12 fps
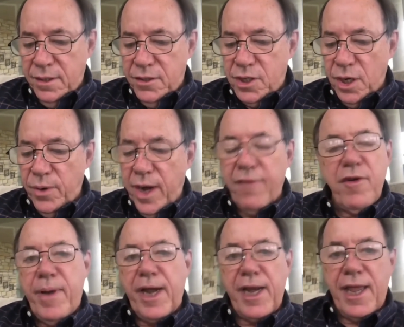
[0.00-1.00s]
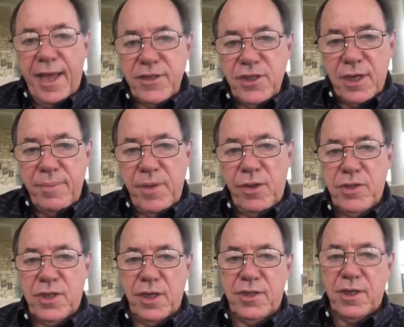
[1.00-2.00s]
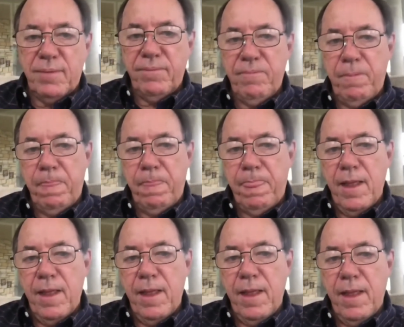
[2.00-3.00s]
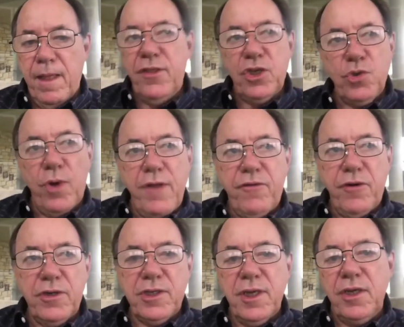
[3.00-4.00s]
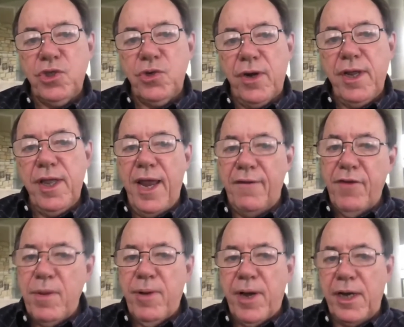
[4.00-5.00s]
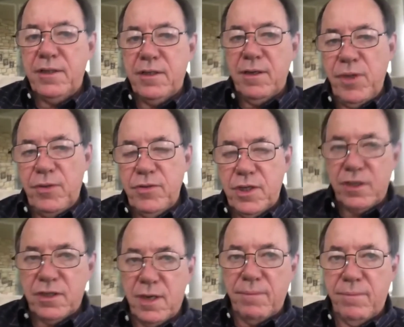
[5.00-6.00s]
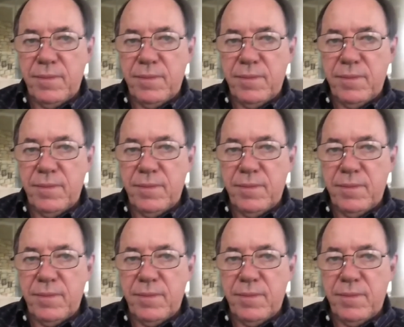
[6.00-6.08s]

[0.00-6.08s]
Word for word: So everybody has an immune system, but in the 21st century, everybody's immune system